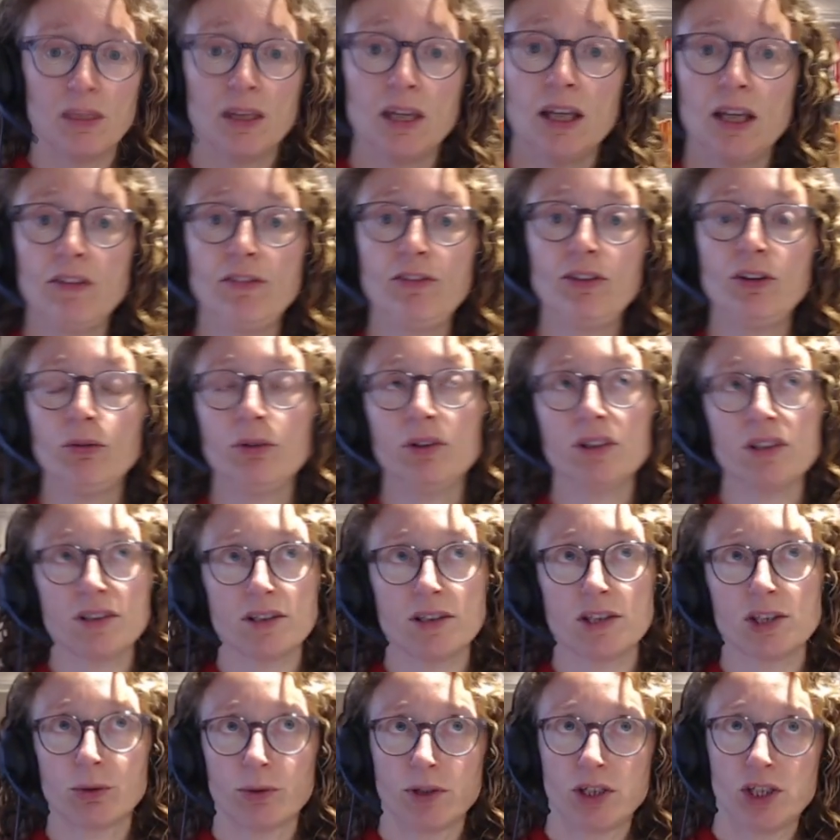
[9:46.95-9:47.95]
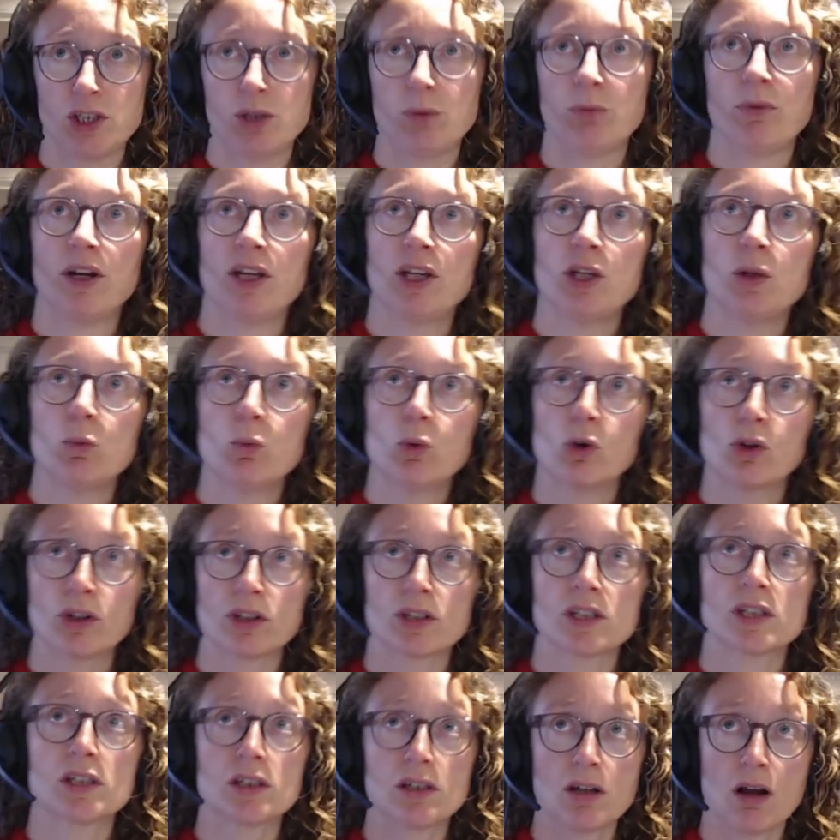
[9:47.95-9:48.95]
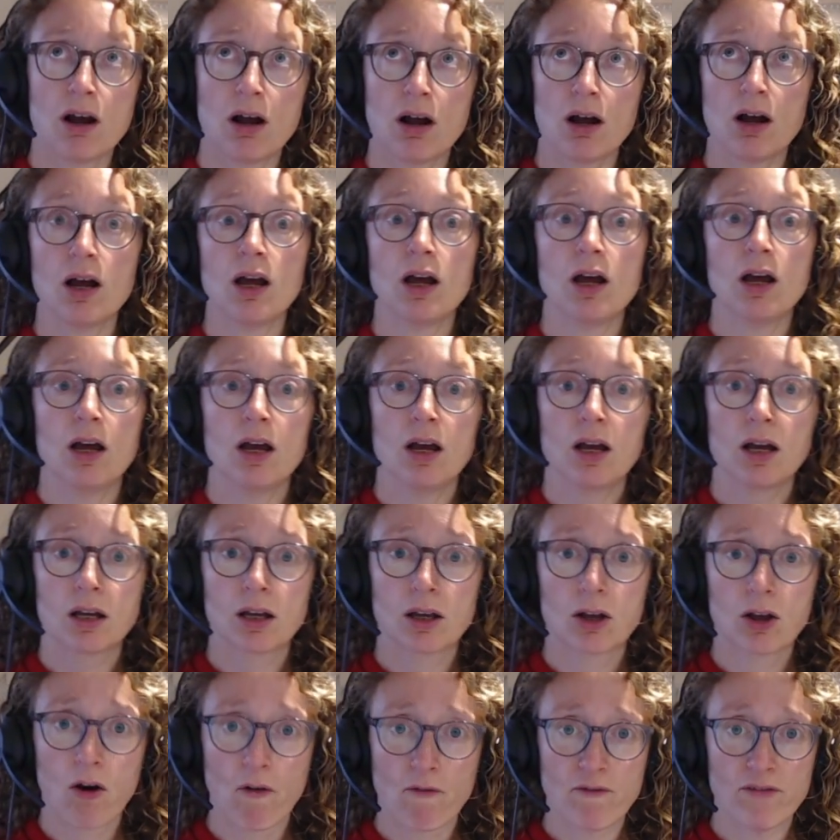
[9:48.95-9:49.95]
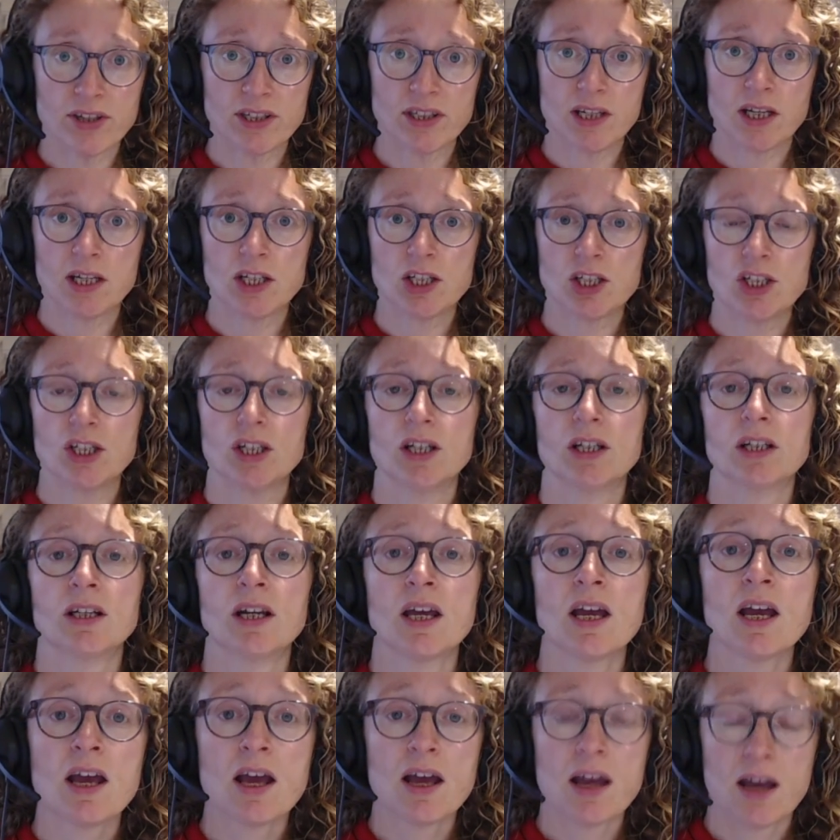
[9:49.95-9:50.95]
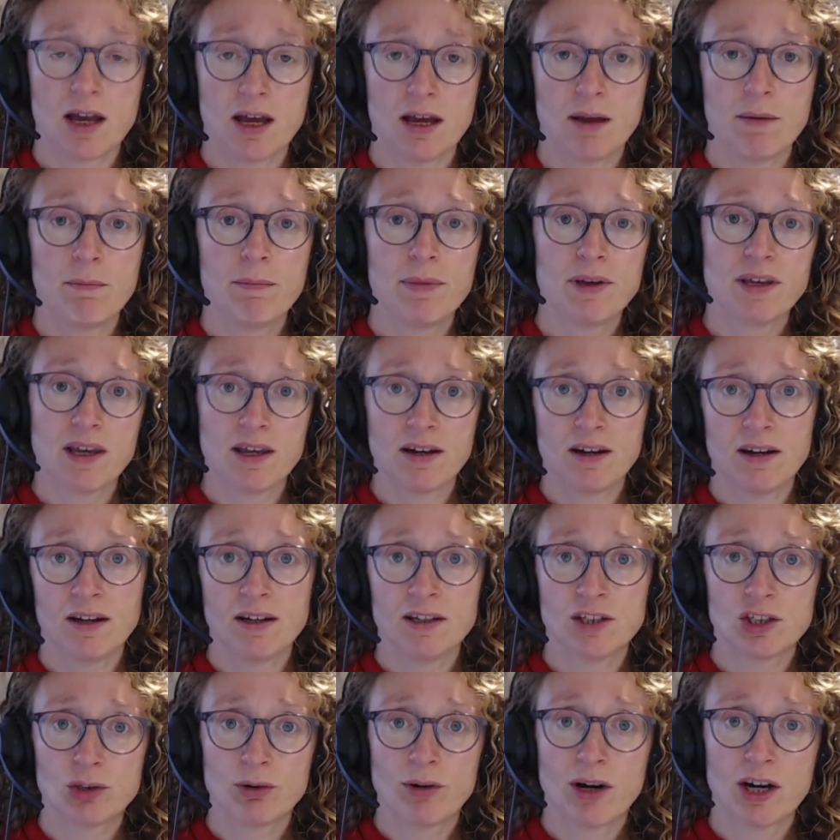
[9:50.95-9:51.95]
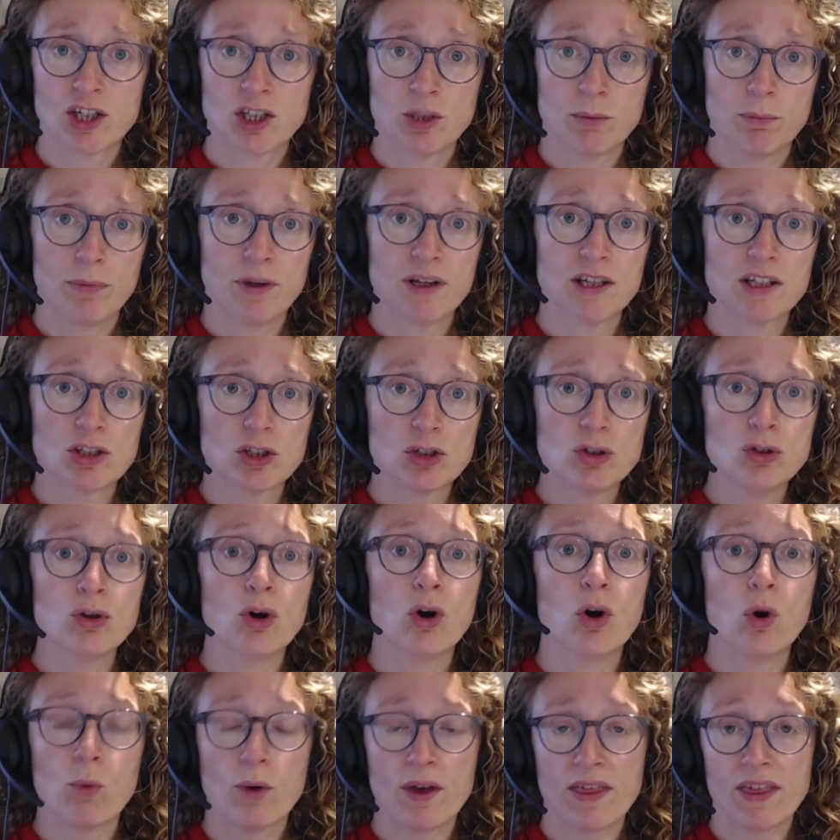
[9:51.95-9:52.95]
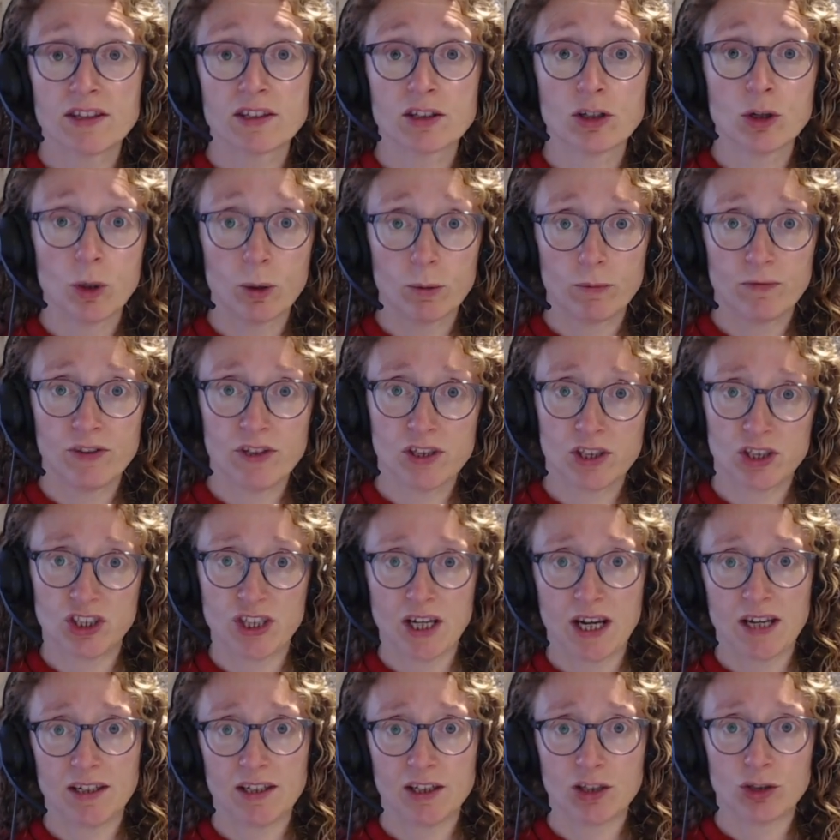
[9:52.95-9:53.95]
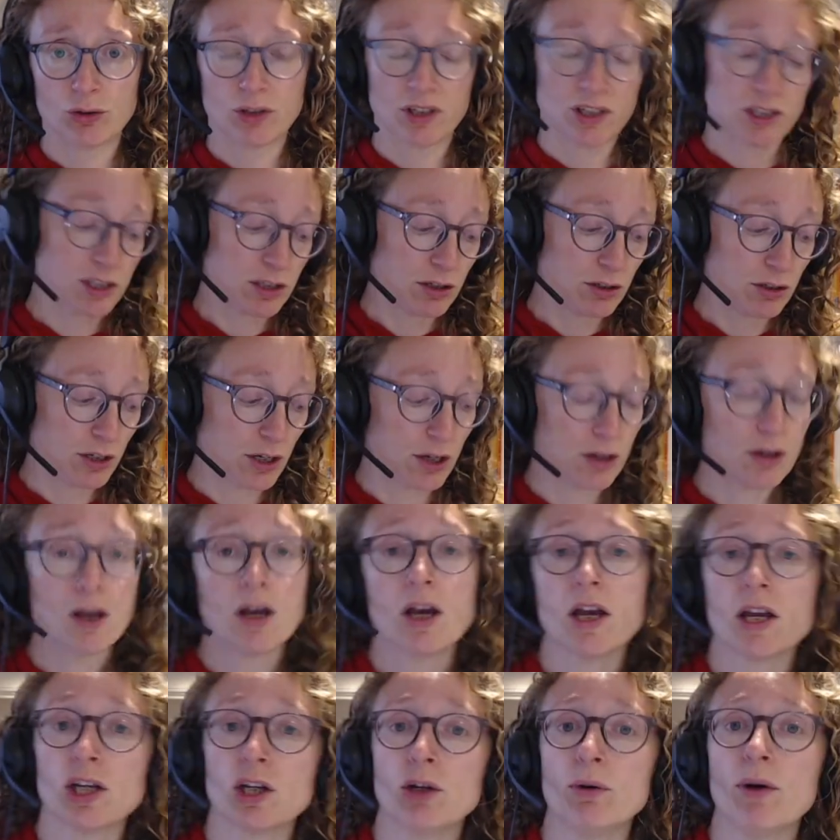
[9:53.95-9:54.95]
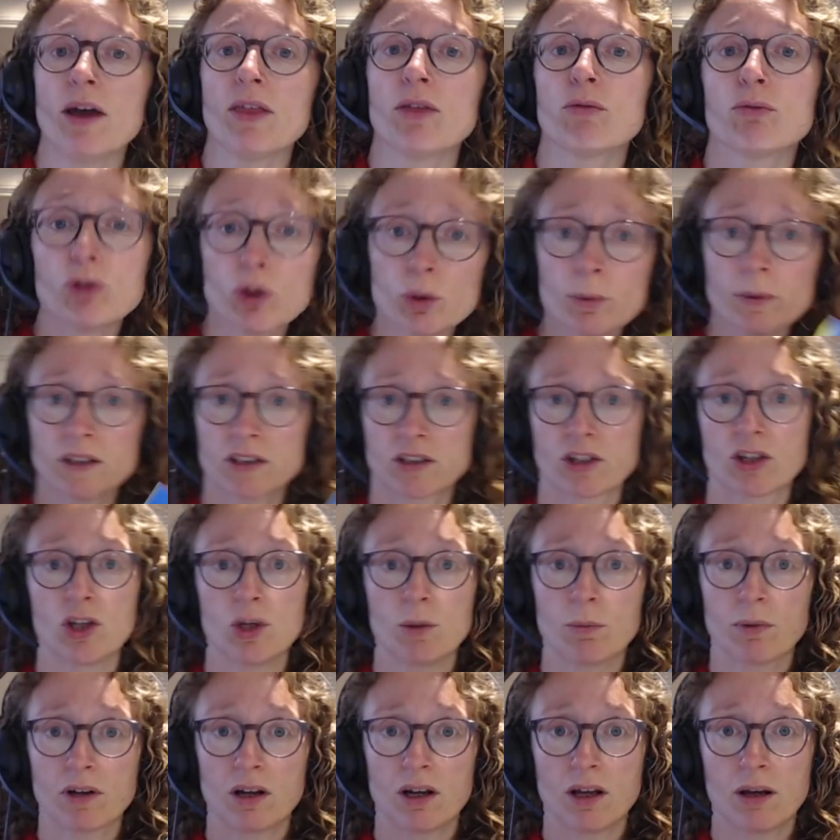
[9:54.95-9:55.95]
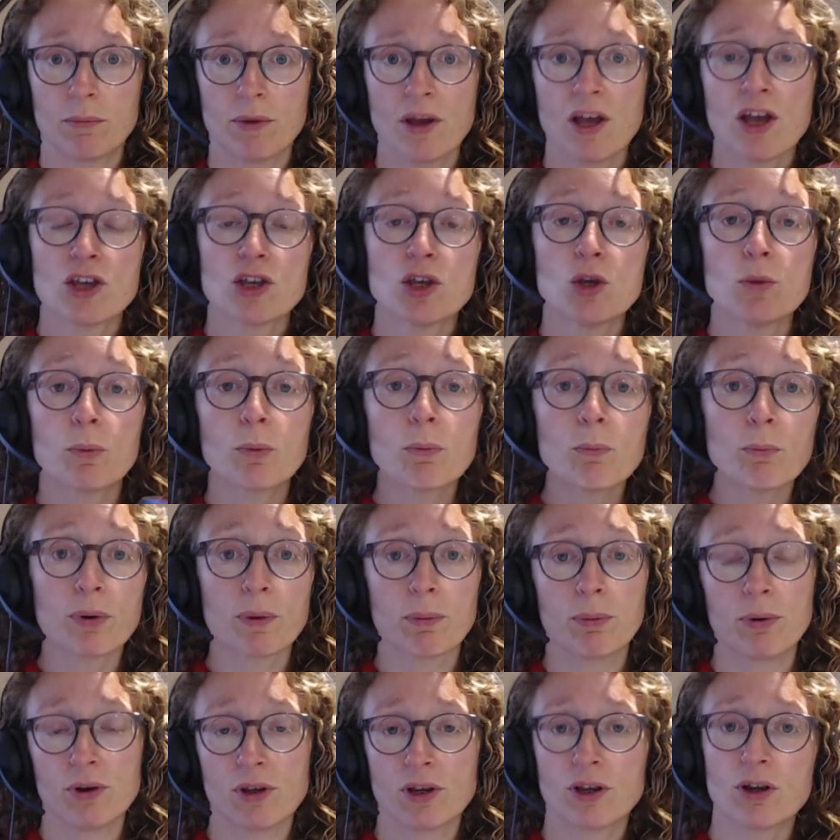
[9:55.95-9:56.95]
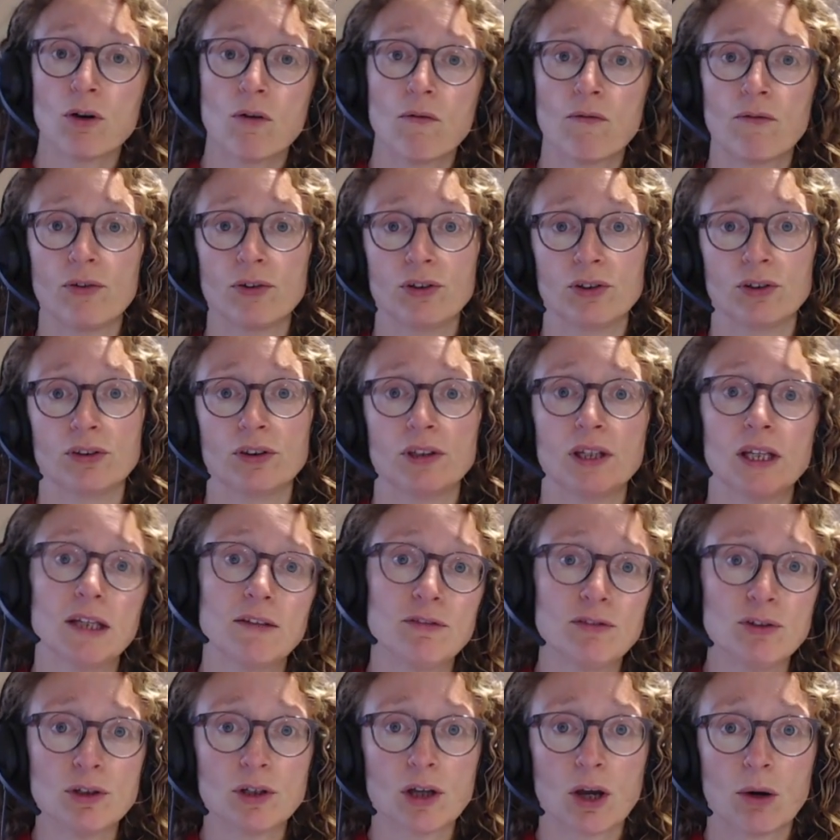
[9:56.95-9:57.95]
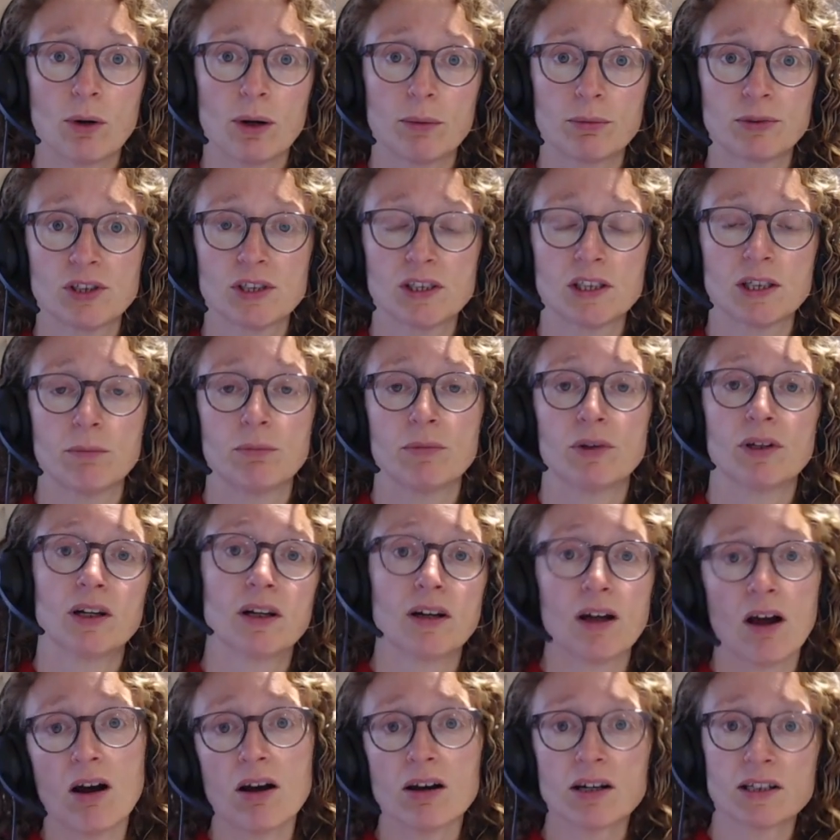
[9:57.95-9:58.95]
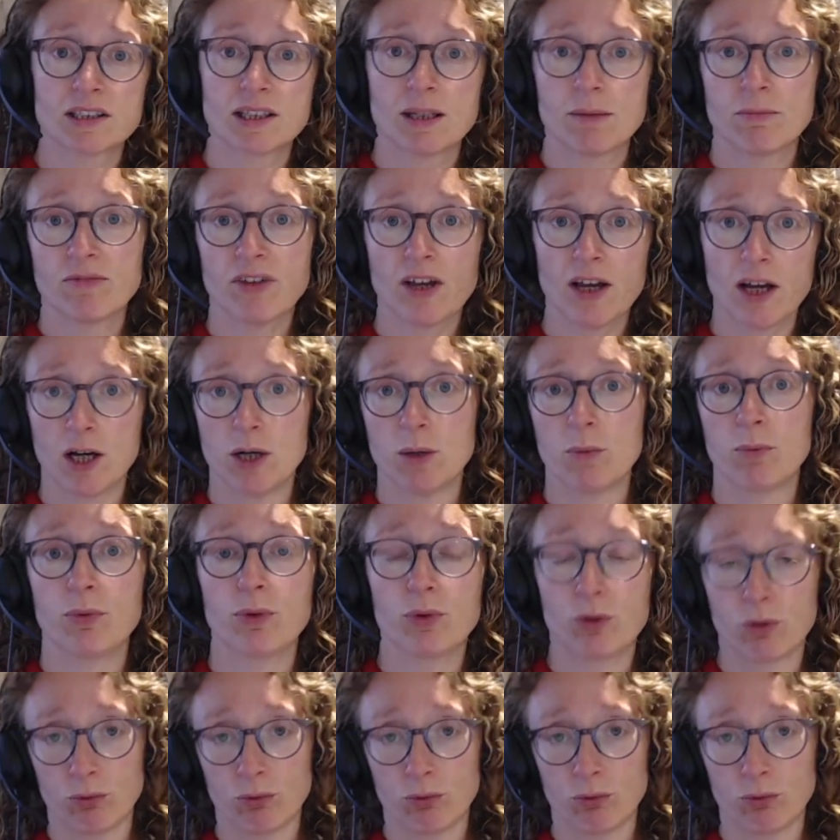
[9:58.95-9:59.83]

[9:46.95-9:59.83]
If you're in a situation where you want to start a conversation, um, begin an interaction, but it's not where there's an obvious shared interest. So, you know, you at the Rubik's Cube Club, you can be pretty confident that if you go up to someone and ask them for help with a